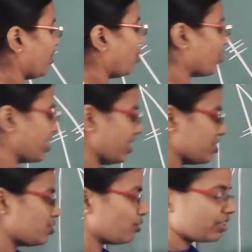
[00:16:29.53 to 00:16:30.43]

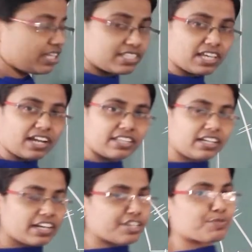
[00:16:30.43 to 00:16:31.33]
Okay, so these are the
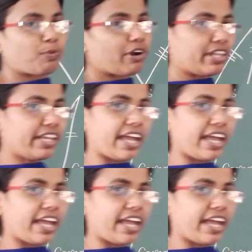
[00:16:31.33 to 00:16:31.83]
corresponding